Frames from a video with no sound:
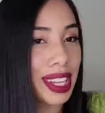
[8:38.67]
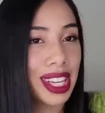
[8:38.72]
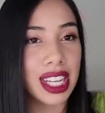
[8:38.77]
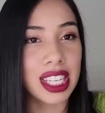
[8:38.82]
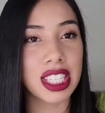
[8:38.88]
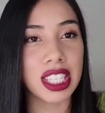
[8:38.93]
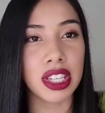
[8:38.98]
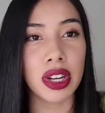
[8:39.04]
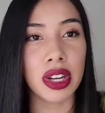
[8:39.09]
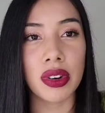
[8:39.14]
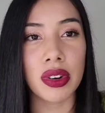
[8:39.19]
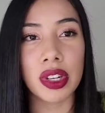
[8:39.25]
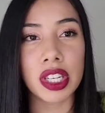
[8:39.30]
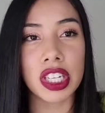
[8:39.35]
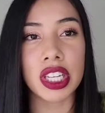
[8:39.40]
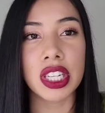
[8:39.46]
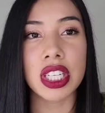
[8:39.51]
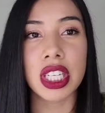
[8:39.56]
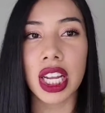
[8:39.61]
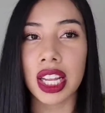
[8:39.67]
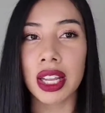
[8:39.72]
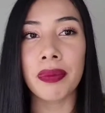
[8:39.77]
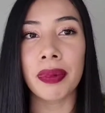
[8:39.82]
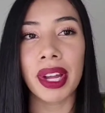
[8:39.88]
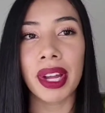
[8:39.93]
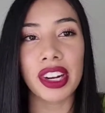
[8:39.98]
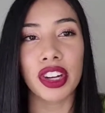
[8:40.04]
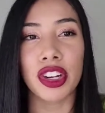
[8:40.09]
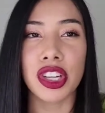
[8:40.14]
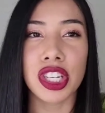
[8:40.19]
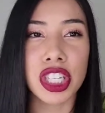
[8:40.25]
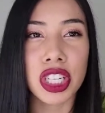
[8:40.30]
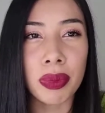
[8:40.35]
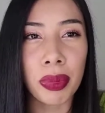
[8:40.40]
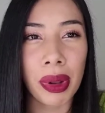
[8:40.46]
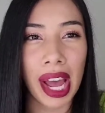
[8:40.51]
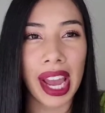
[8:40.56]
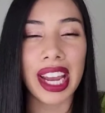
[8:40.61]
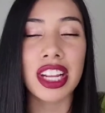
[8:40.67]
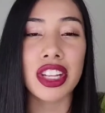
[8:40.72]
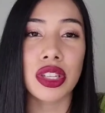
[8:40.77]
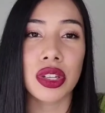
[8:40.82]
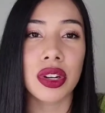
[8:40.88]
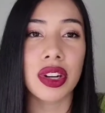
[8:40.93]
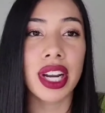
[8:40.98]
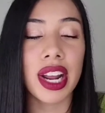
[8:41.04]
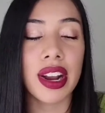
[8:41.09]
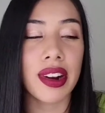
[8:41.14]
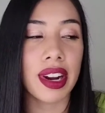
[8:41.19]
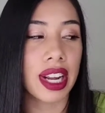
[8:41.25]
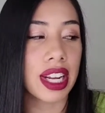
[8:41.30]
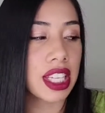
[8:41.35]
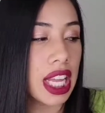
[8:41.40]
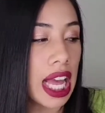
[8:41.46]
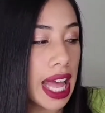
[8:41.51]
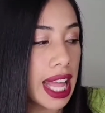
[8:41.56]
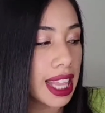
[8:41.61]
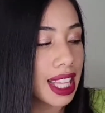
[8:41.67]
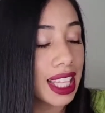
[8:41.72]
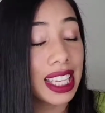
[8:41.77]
because, you know, it's just a lip liner. You just apply it in certain areas.